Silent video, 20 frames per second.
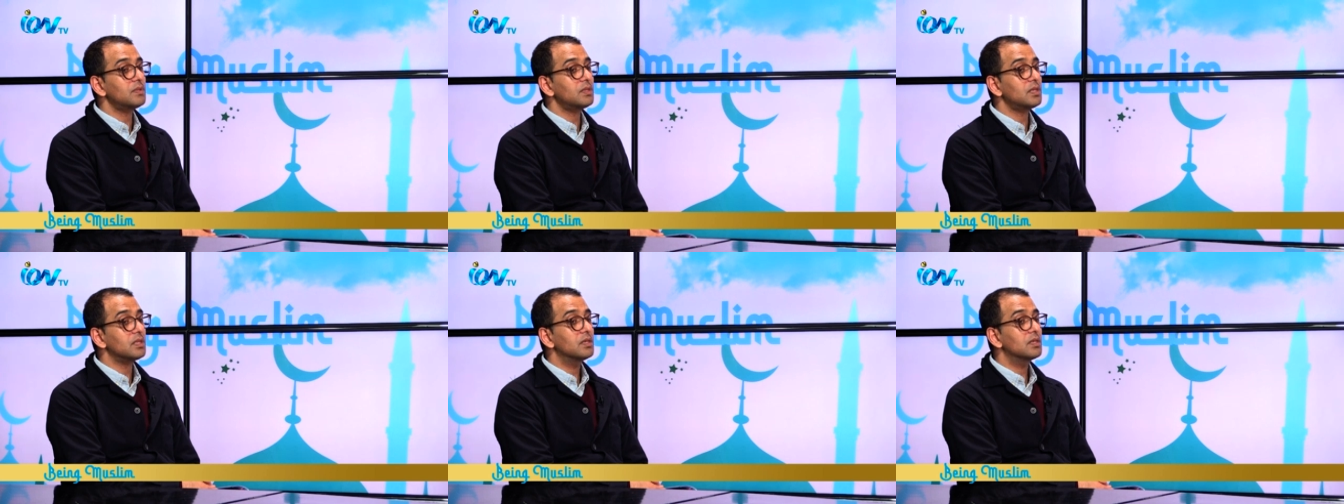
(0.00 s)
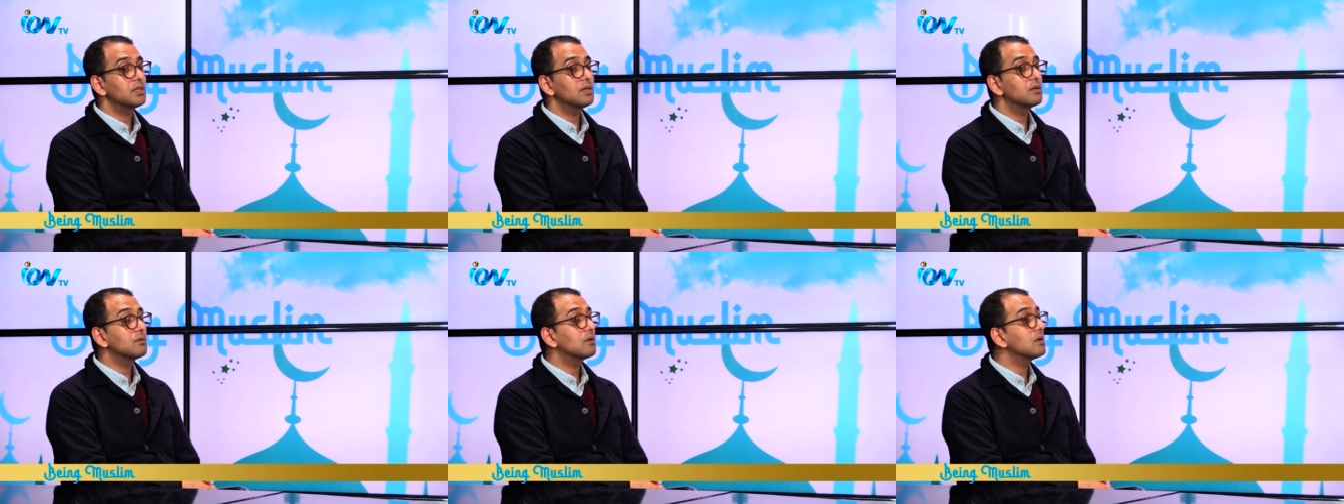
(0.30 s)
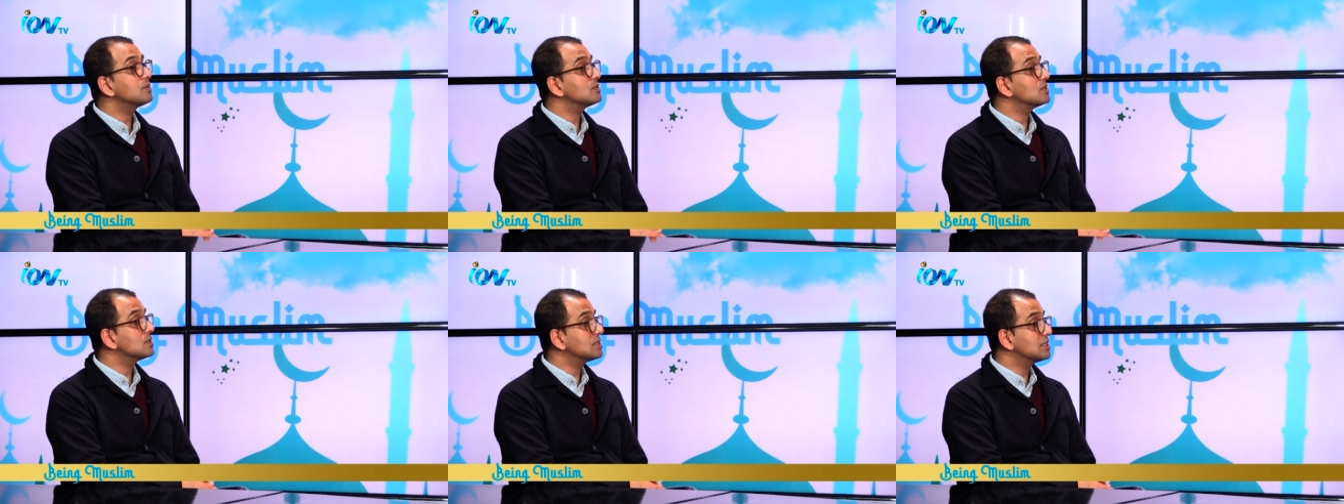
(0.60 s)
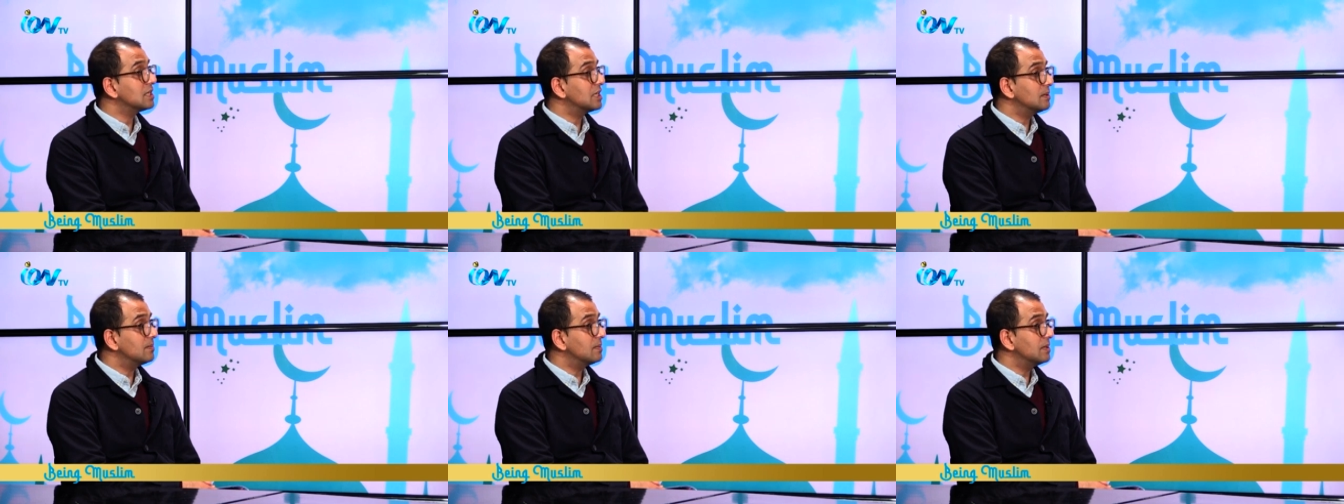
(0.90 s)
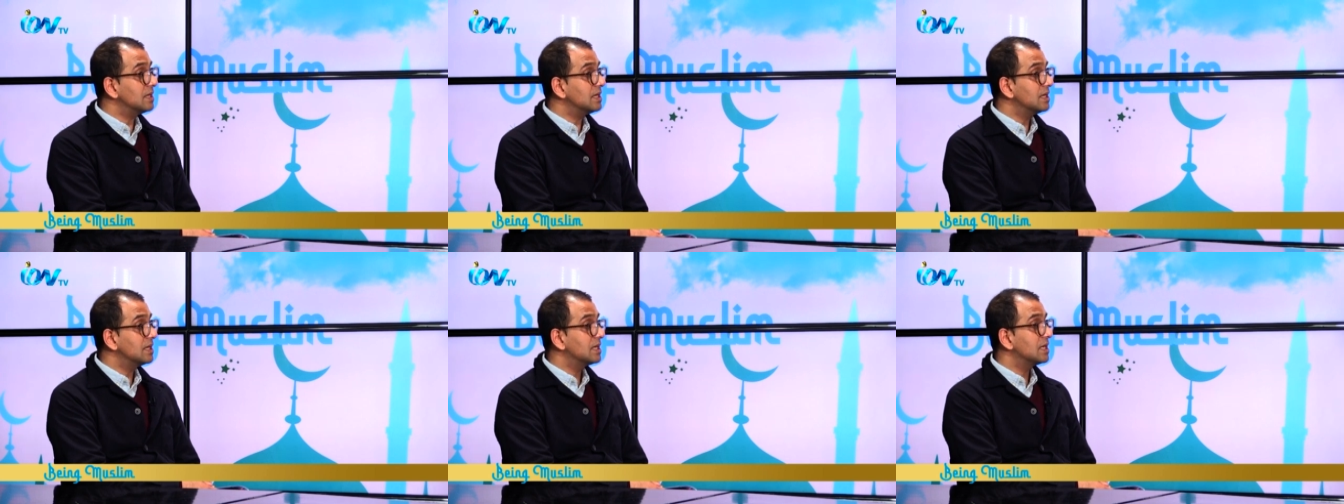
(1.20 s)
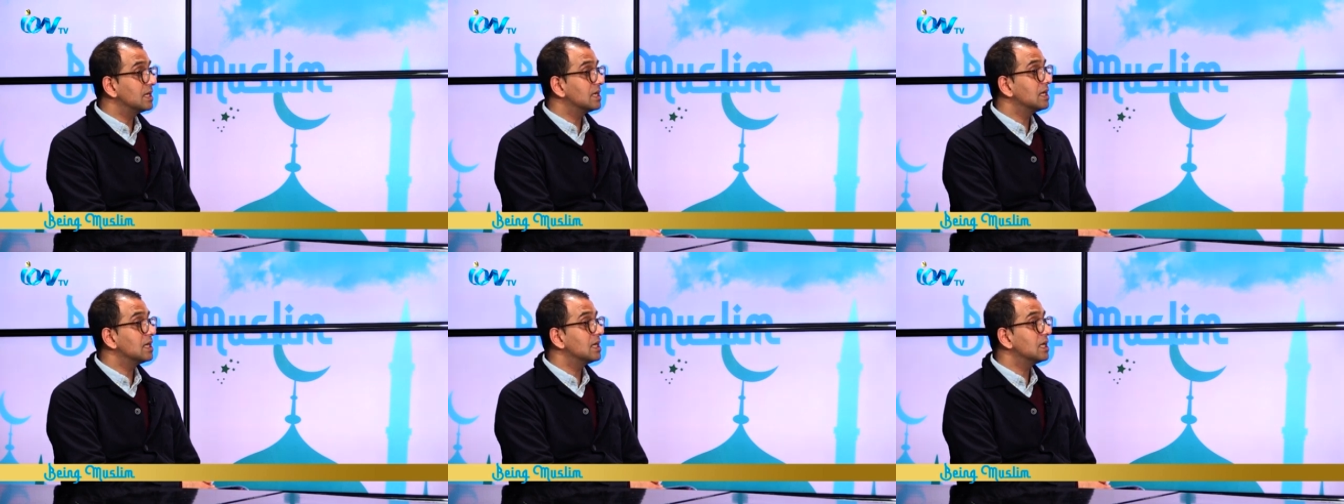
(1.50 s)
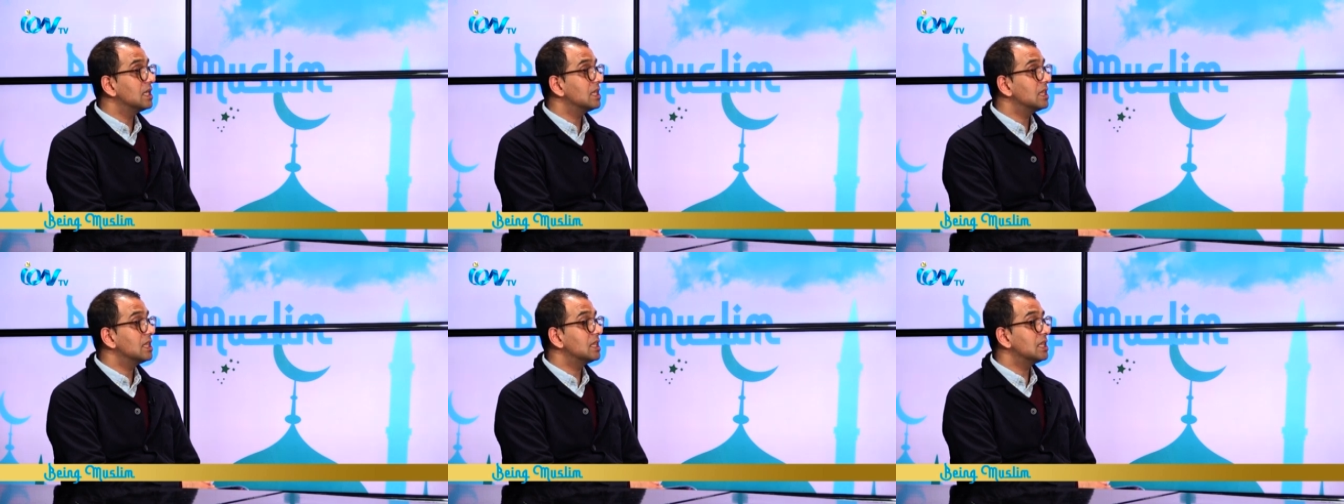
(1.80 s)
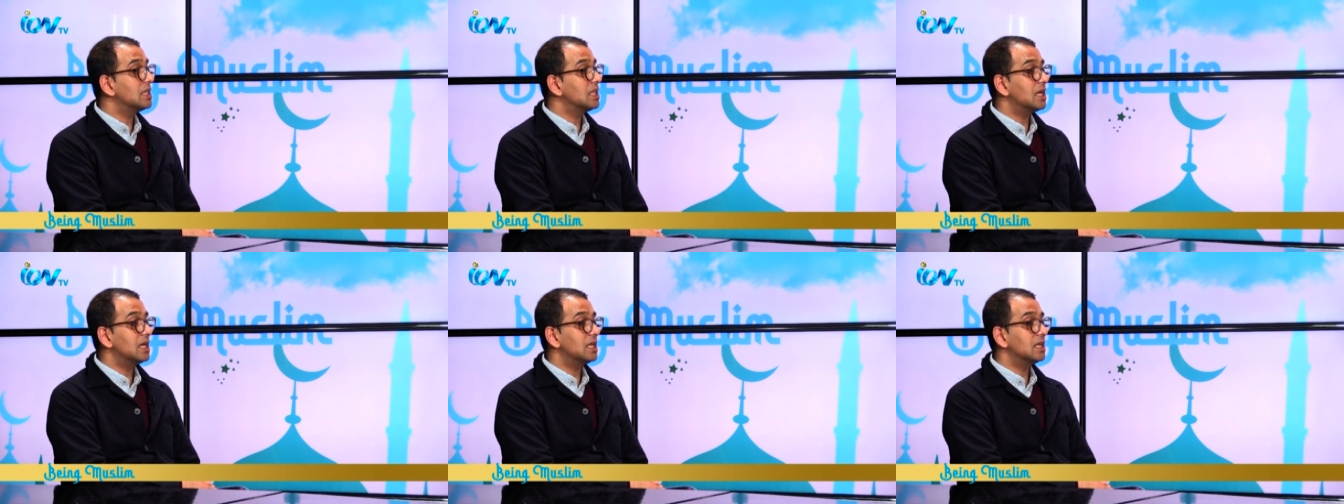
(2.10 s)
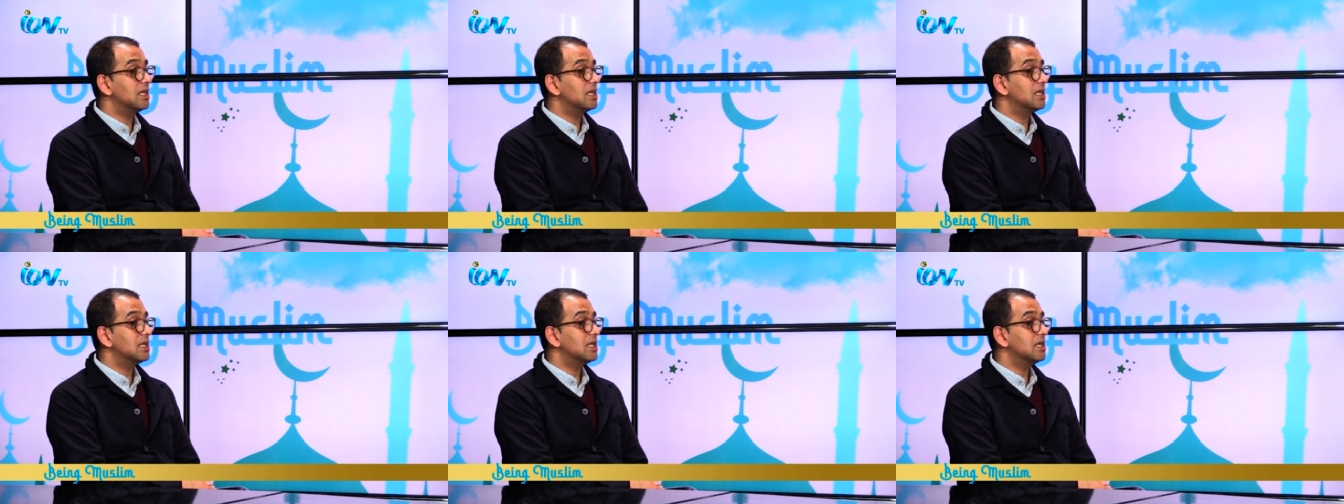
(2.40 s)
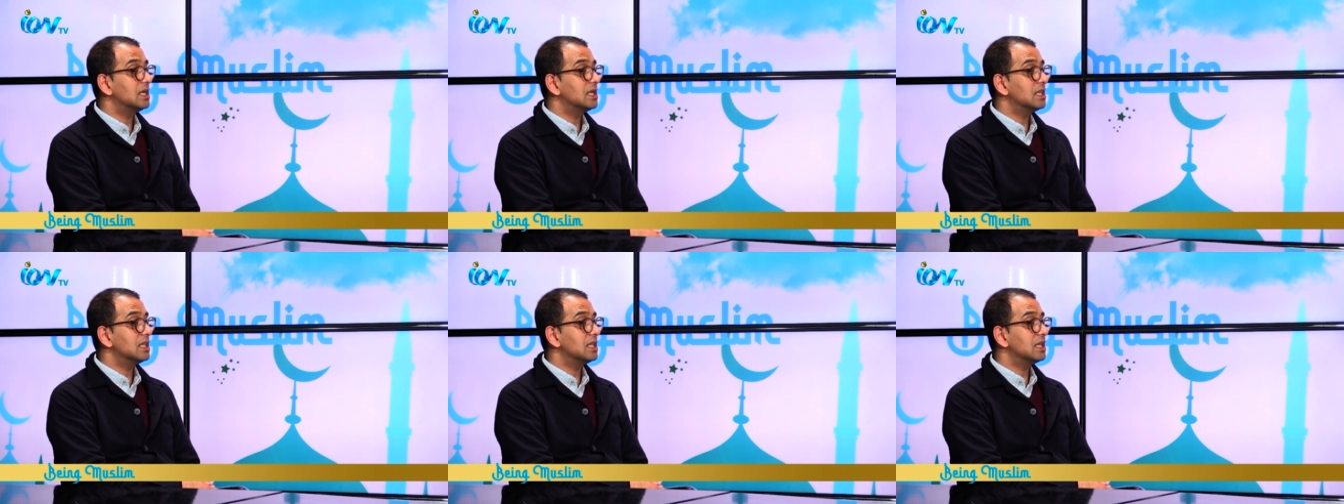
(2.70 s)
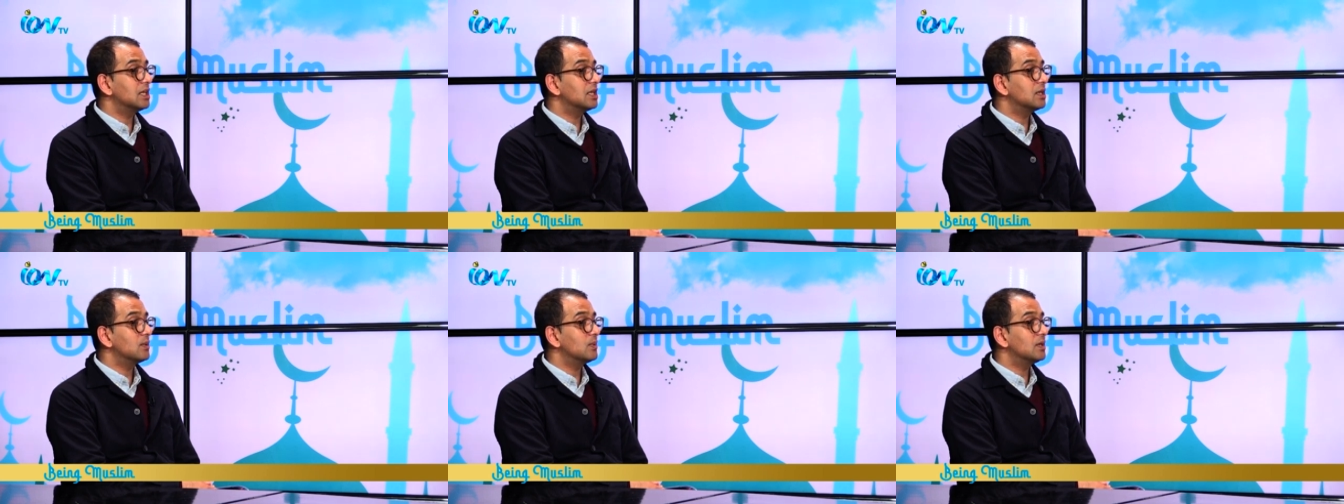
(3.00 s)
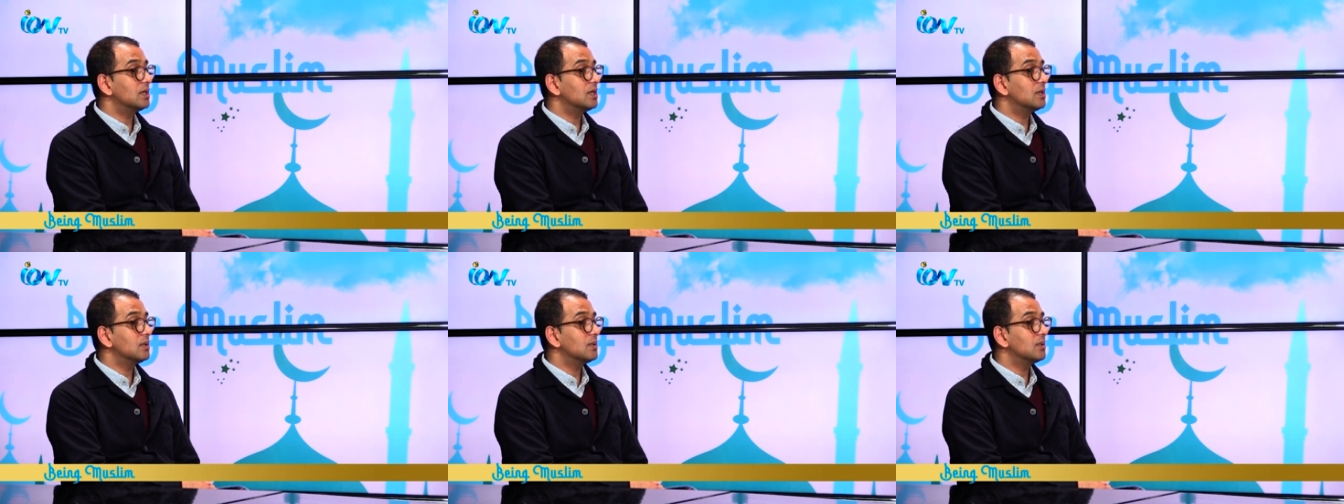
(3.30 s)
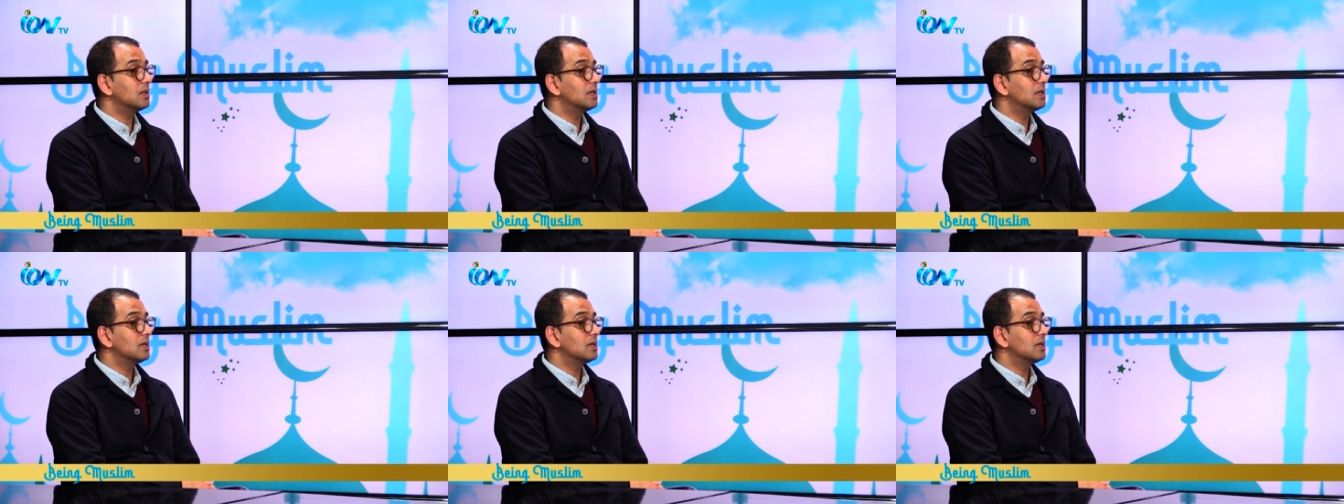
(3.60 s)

we can grow sustainably, then I think we're